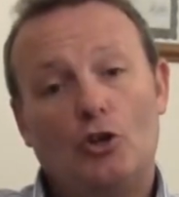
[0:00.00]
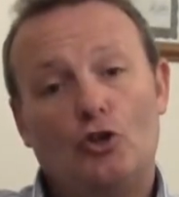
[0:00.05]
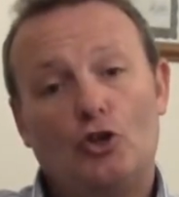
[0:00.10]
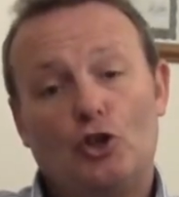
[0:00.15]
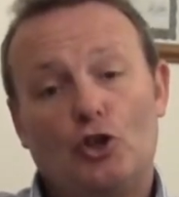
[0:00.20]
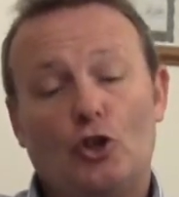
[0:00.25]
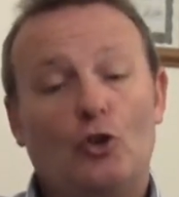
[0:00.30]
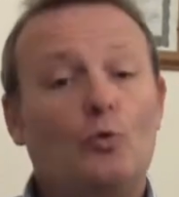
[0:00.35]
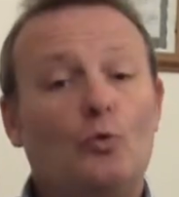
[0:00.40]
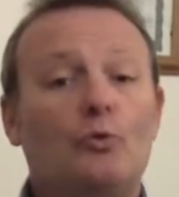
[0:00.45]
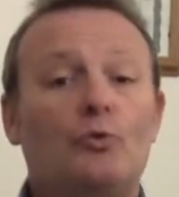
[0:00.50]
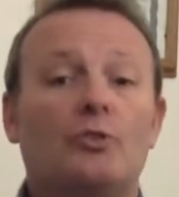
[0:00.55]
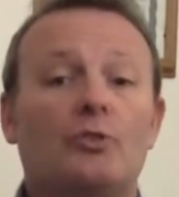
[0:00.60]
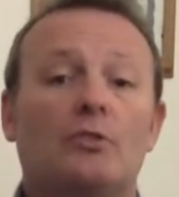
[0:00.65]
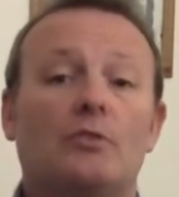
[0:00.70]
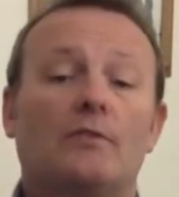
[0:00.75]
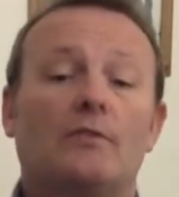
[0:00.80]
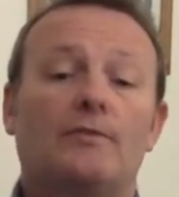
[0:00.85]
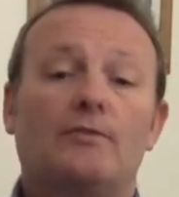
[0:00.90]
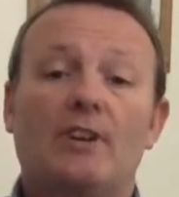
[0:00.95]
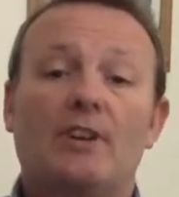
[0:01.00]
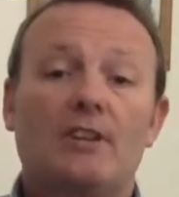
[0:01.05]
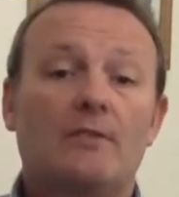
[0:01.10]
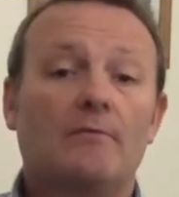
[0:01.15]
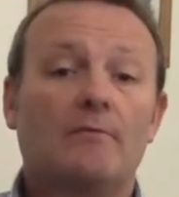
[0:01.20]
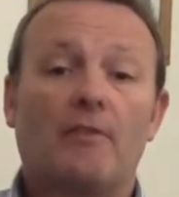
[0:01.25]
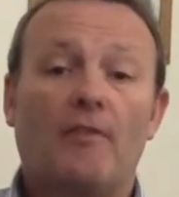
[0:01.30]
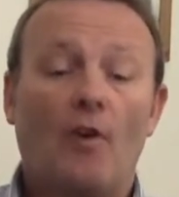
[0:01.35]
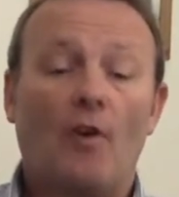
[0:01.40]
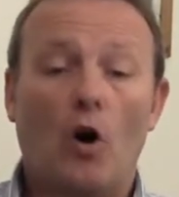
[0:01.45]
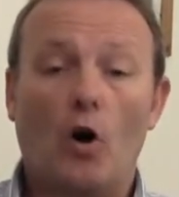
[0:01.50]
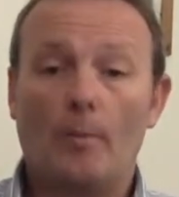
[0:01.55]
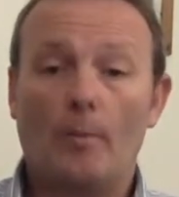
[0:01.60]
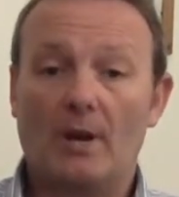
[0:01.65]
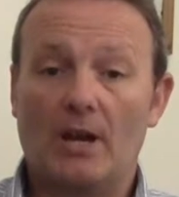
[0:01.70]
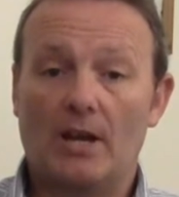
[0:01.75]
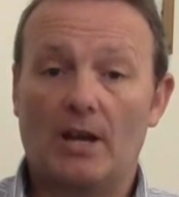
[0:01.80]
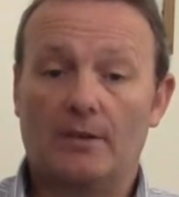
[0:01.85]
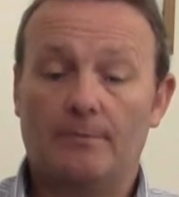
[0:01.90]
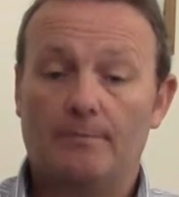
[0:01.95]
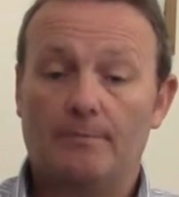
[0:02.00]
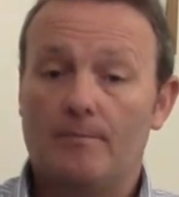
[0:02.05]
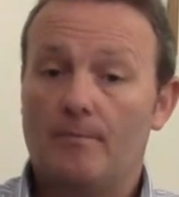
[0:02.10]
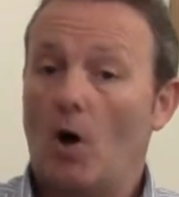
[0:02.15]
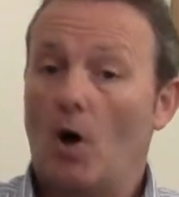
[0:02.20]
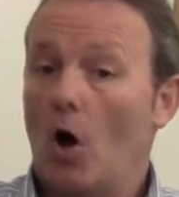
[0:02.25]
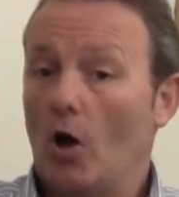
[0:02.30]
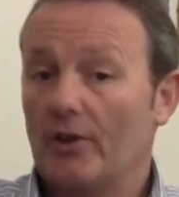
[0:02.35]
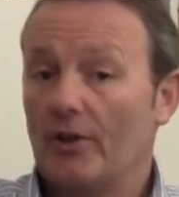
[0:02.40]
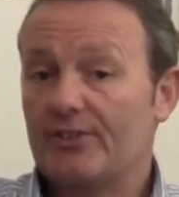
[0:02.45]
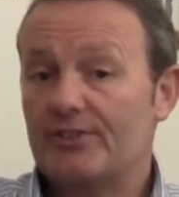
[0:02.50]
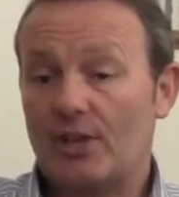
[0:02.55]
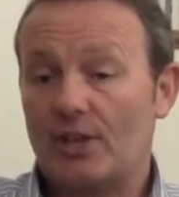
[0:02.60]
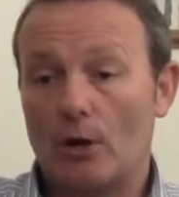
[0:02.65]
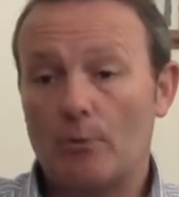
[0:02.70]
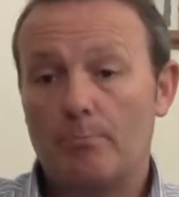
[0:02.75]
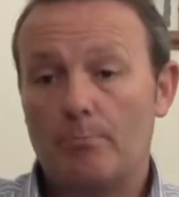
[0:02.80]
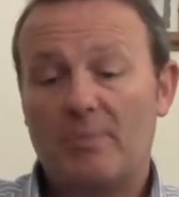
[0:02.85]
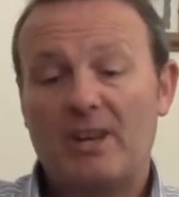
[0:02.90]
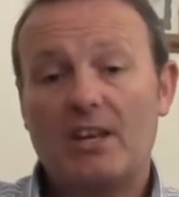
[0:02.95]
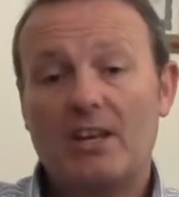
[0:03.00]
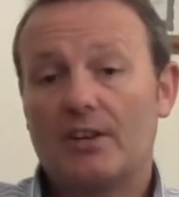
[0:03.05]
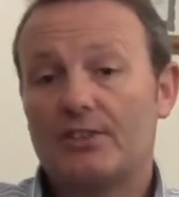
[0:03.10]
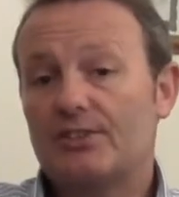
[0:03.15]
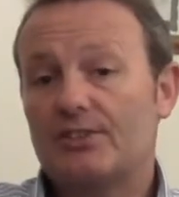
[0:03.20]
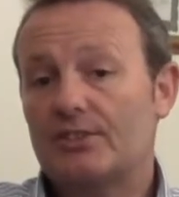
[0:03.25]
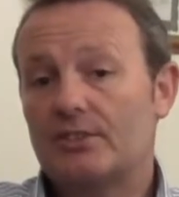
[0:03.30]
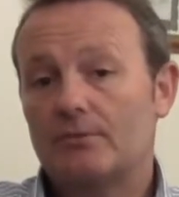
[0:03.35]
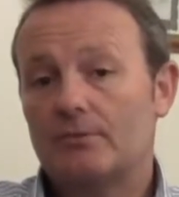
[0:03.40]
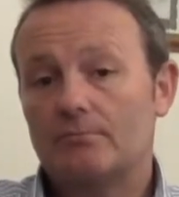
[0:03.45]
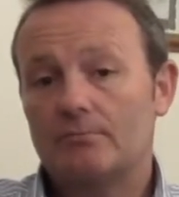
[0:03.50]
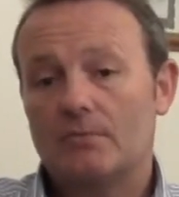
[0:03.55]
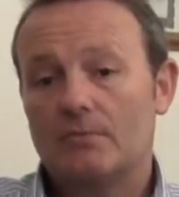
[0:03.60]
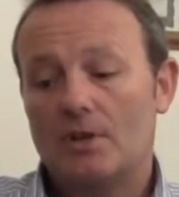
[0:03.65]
Choose the Freedom Formula also because